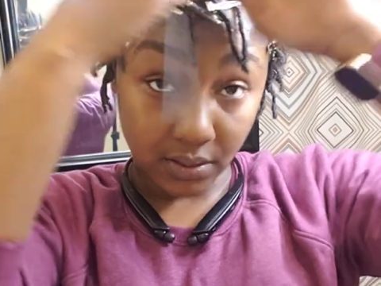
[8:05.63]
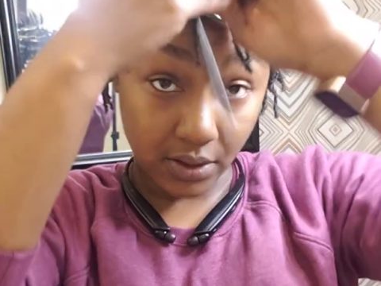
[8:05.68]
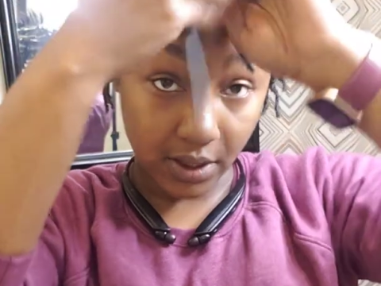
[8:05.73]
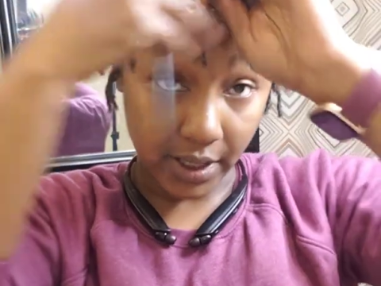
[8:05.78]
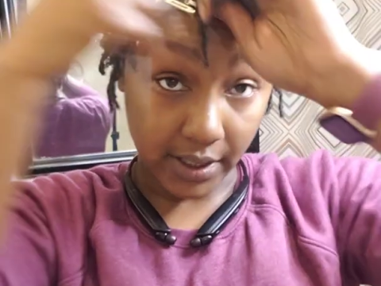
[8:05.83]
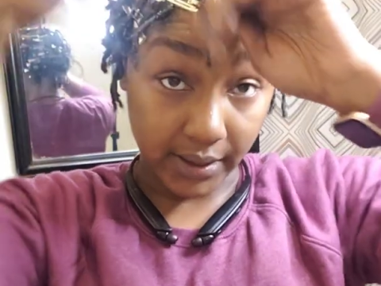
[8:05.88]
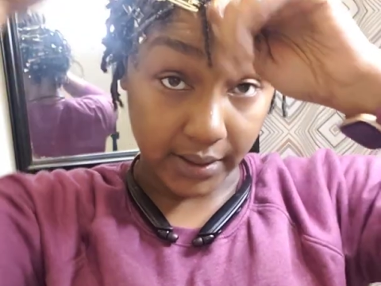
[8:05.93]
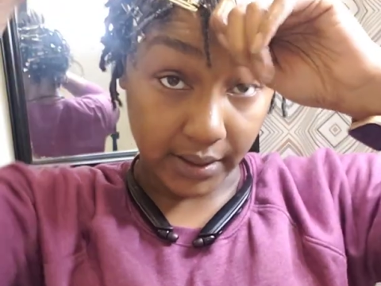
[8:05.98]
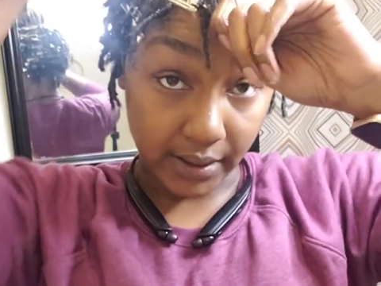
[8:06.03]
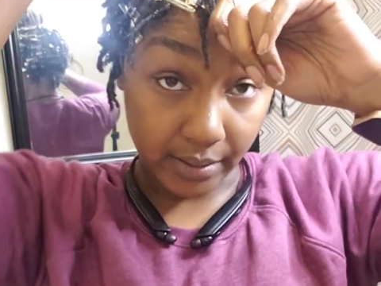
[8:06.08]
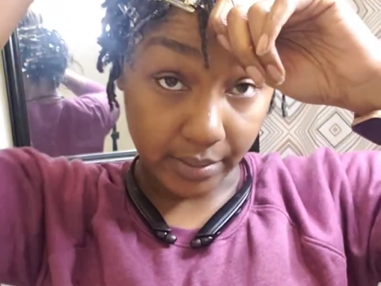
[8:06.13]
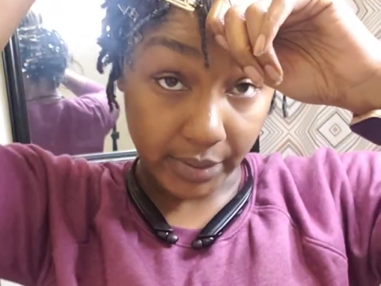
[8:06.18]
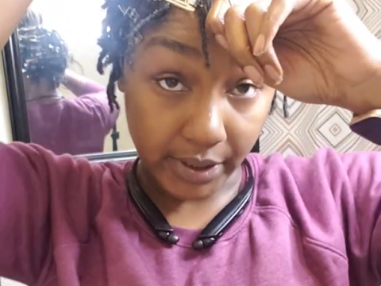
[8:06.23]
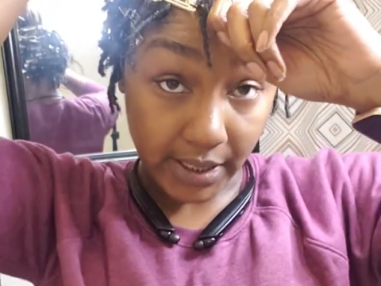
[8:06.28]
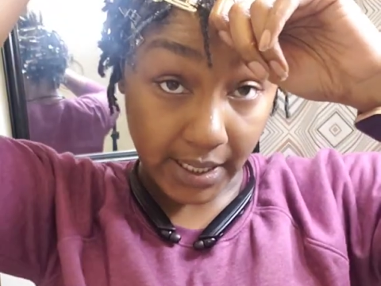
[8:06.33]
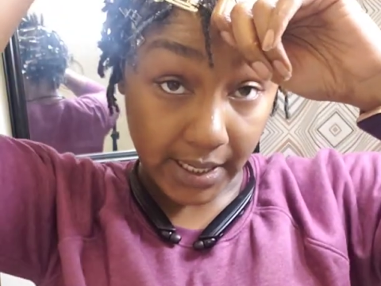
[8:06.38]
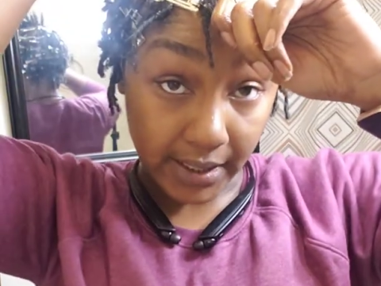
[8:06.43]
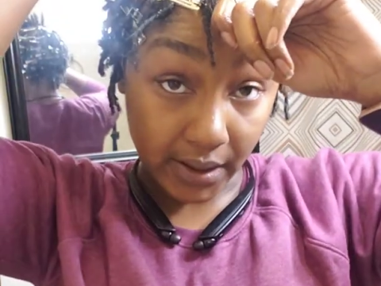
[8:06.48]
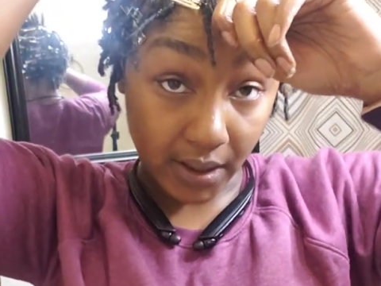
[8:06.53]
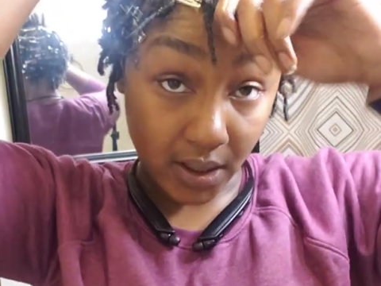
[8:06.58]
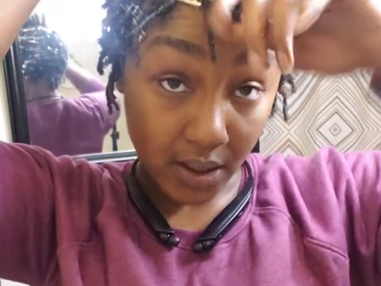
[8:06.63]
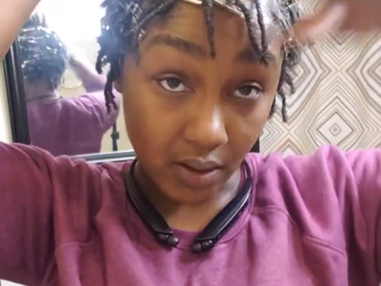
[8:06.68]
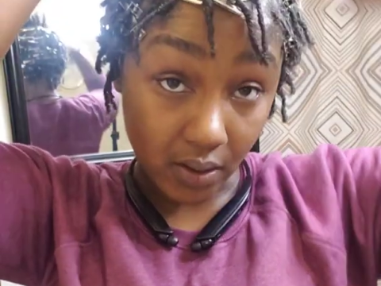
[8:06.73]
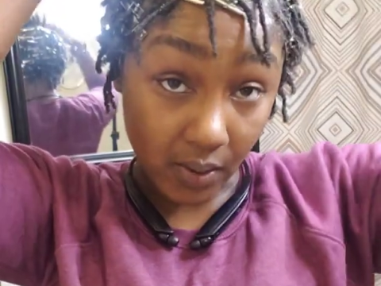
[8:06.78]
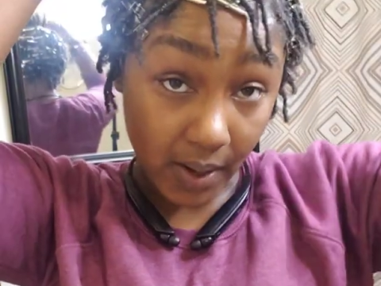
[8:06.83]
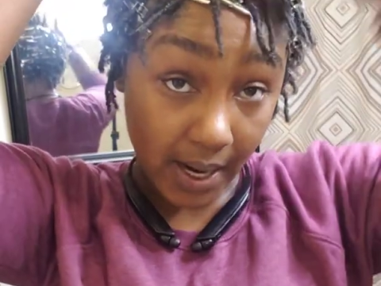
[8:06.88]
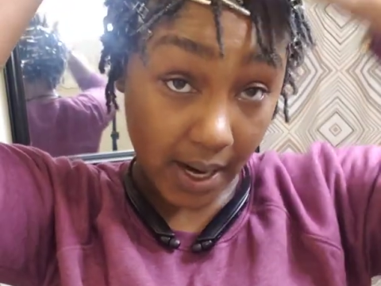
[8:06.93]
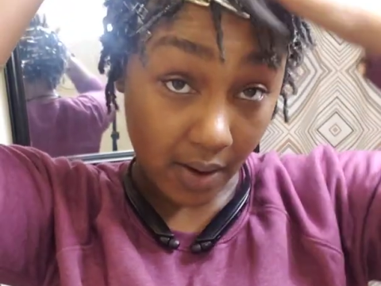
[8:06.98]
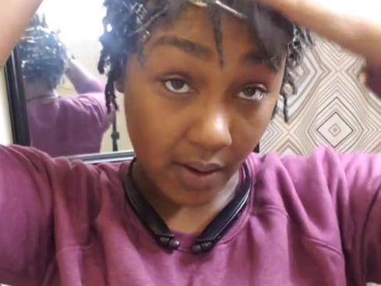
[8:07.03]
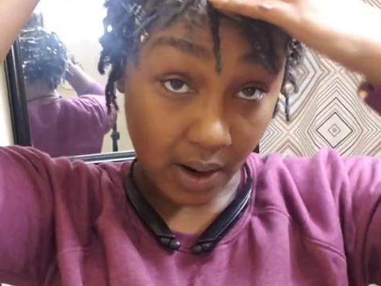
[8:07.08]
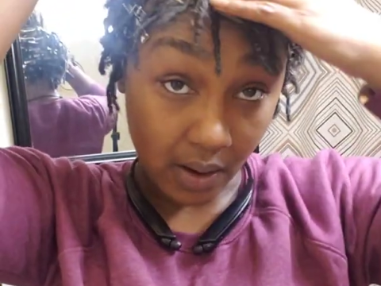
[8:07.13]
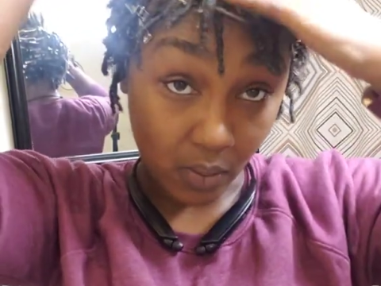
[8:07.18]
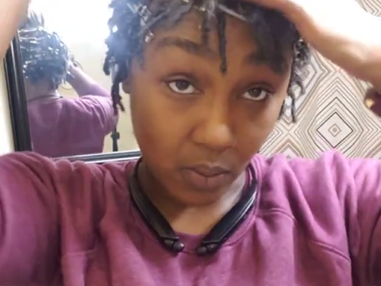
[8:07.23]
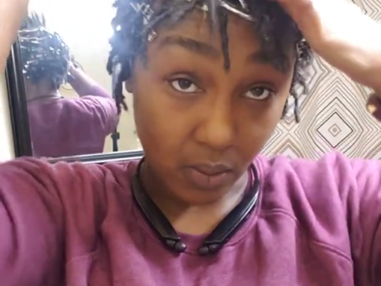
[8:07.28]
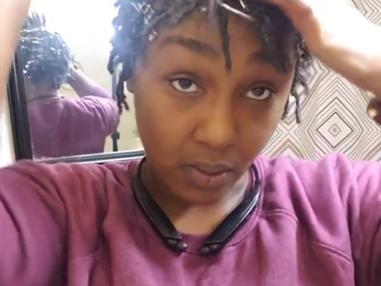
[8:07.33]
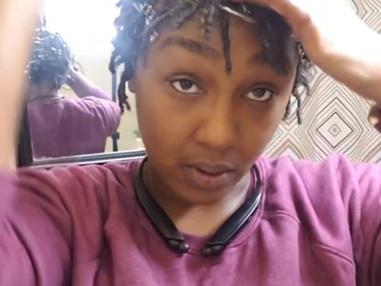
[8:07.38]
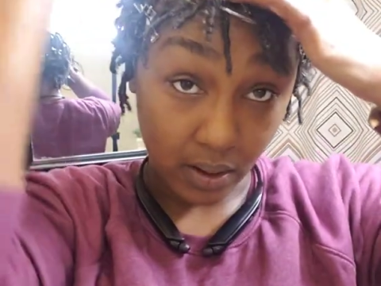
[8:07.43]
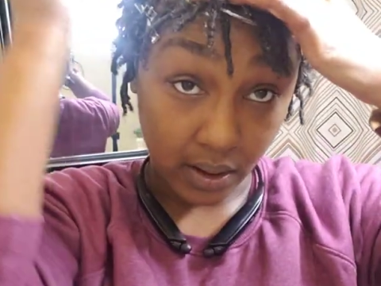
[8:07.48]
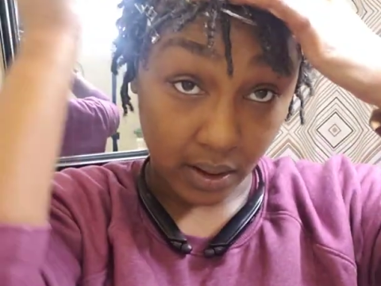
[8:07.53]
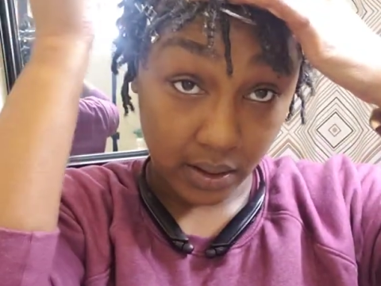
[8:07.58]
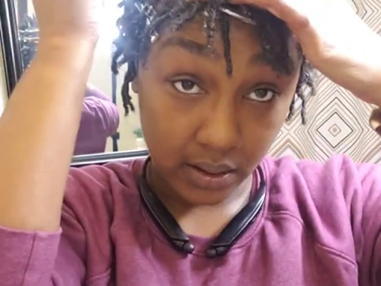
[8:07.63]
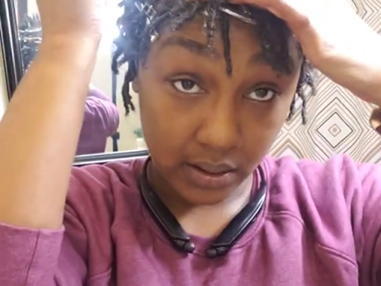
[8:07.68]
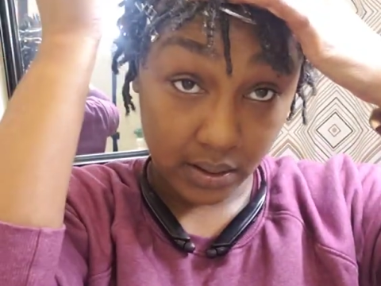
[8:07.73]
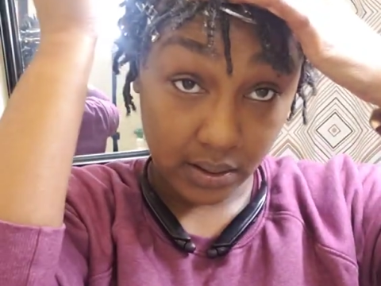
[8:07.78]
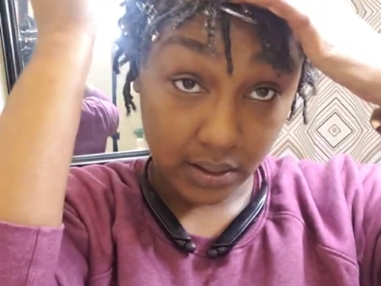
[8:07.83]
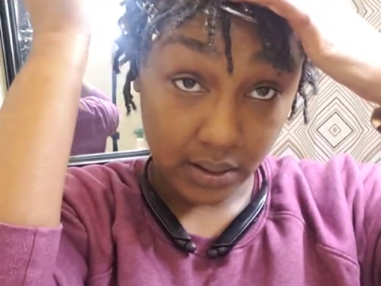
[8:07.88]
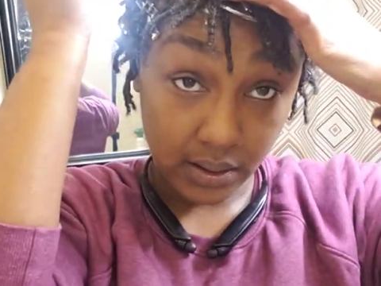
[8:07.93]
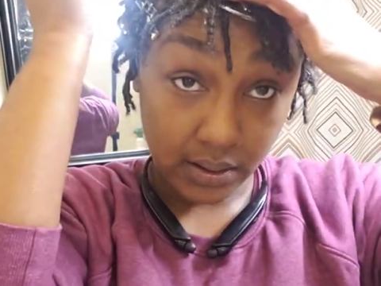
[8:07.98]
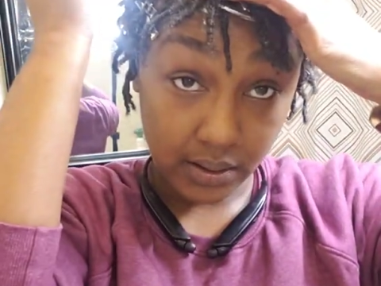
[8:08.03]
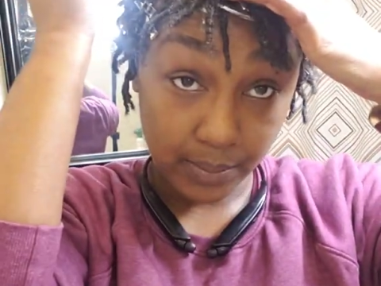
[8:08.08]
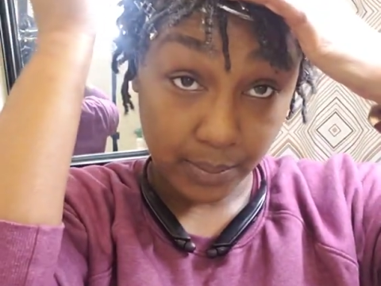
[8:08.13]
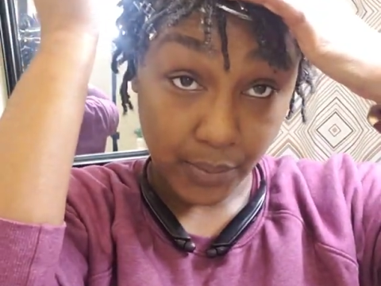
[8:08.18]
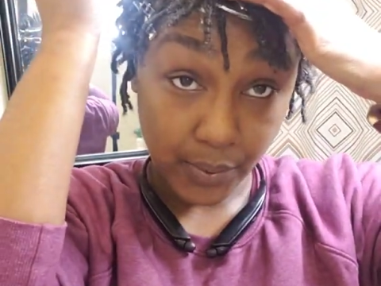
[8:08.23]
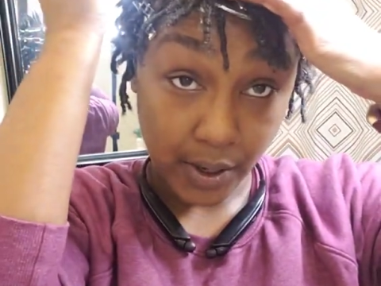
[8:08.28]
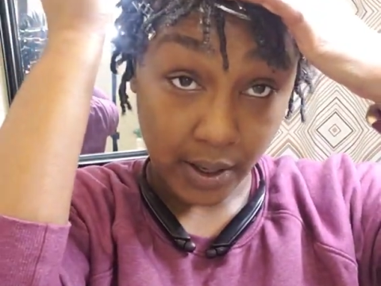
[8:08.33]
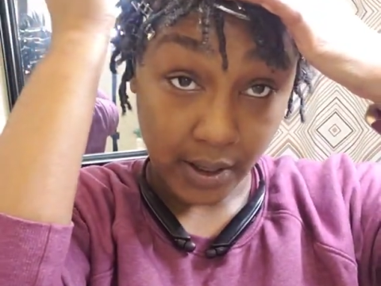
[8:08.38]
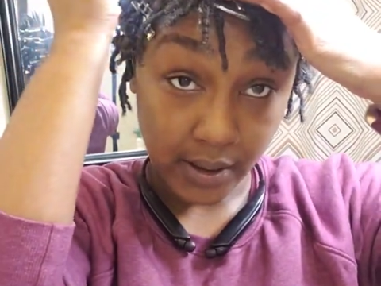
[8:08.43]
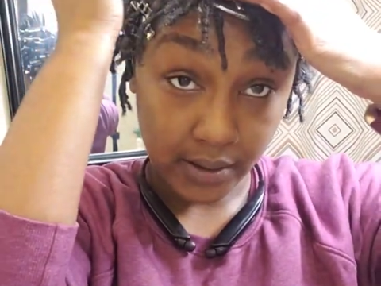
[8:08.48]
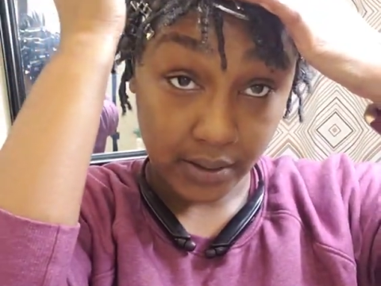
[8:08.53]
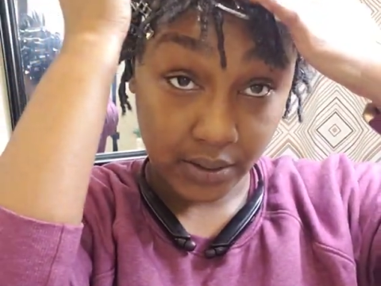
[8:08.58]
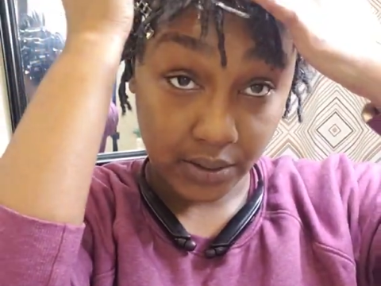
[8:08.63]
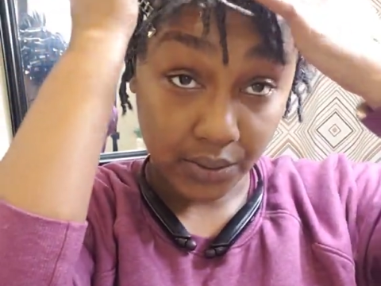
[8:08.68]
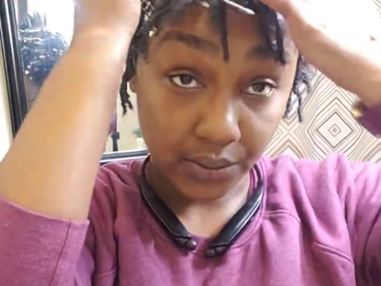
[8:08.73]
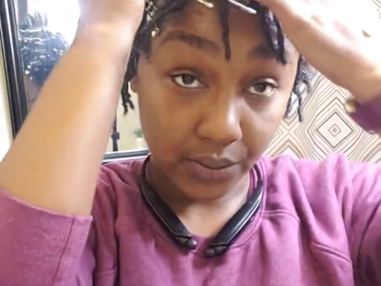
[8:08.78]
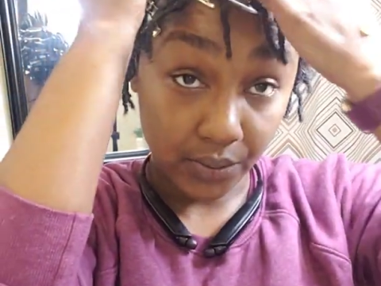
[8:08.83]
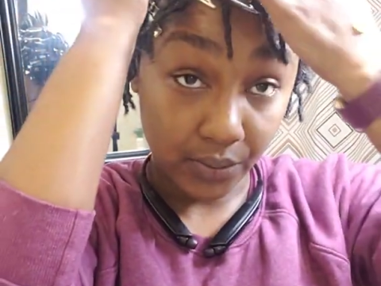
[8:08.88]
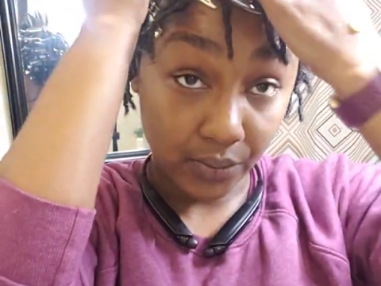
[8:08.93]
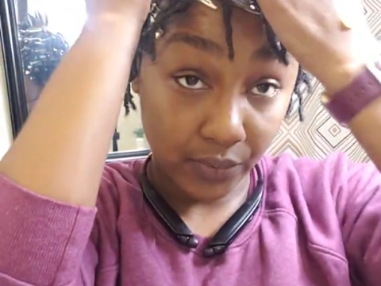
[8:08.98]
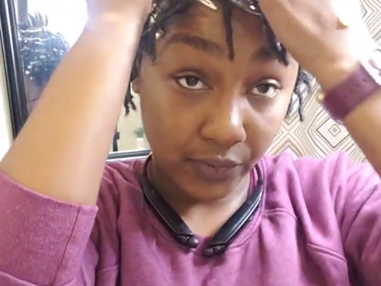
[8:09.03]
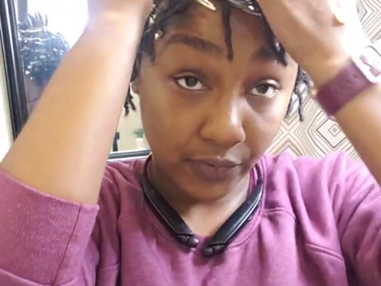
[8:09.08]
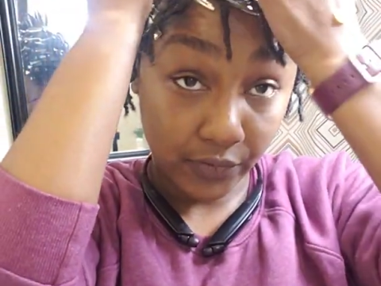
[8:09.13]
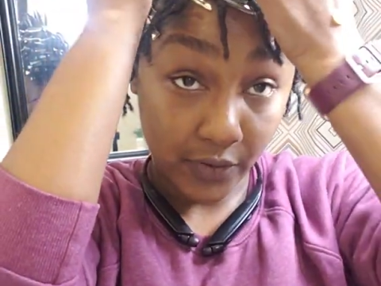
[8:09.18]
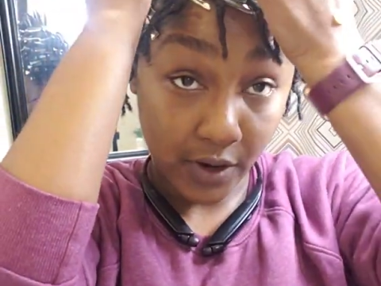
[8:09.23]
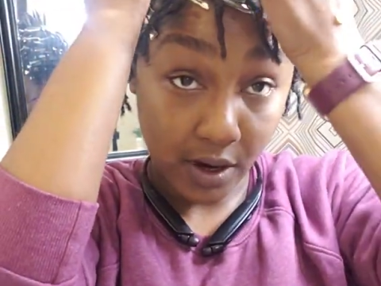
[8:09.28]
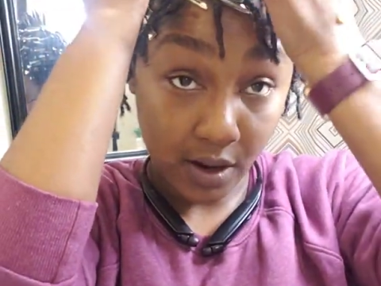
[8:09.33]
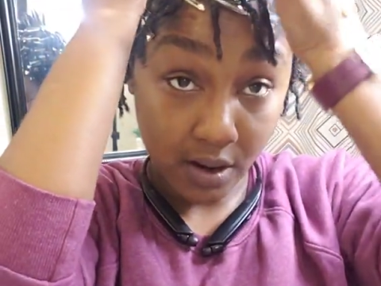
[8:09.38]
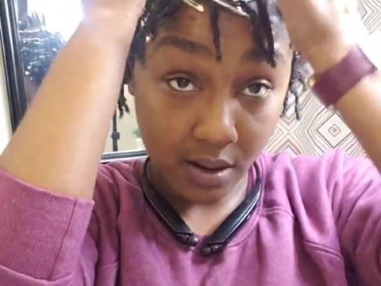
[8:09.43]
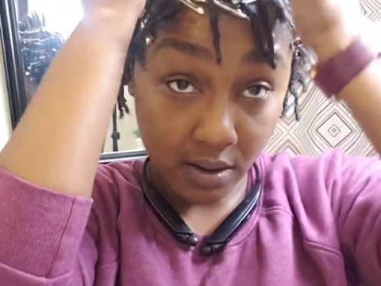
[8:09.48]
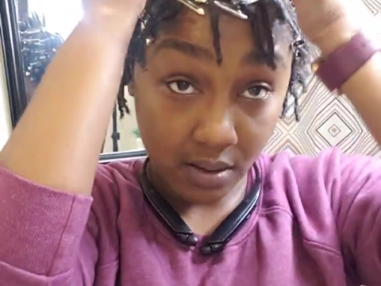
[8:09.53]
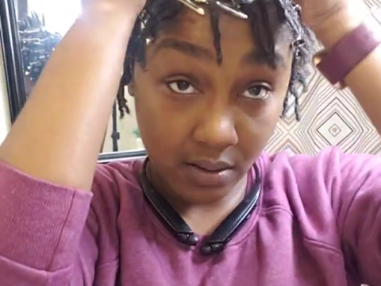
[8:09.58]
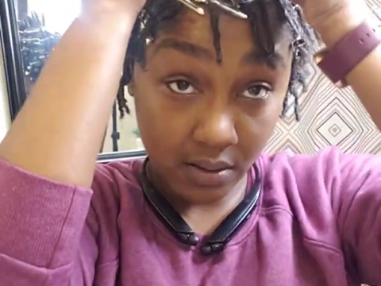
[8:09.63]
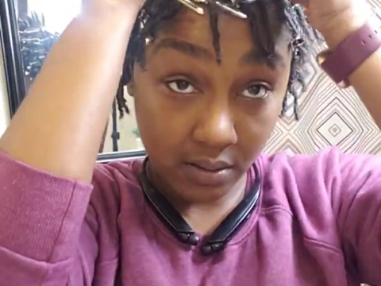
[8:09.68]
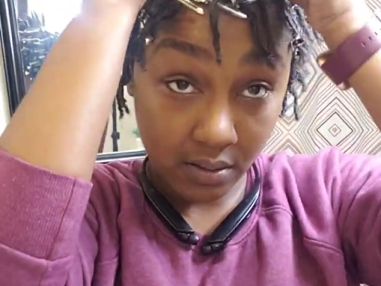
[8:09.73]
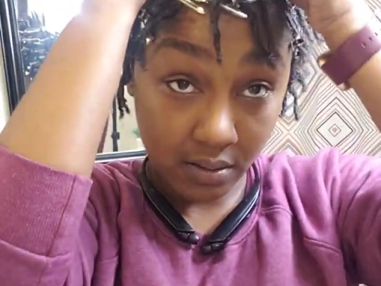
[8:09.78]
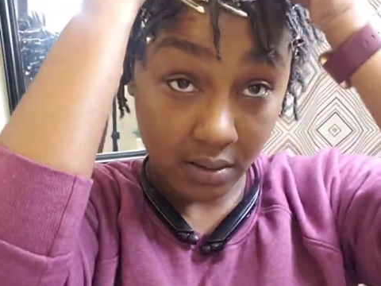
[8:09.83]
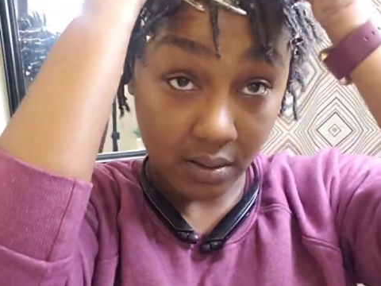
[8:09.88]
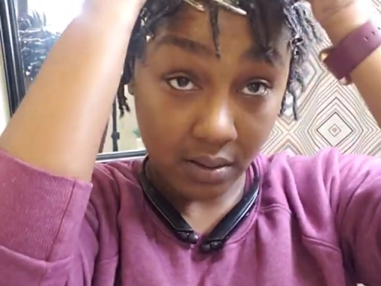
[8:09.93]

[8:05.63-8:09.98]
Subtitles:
crazy. But I know how I want this part to fall.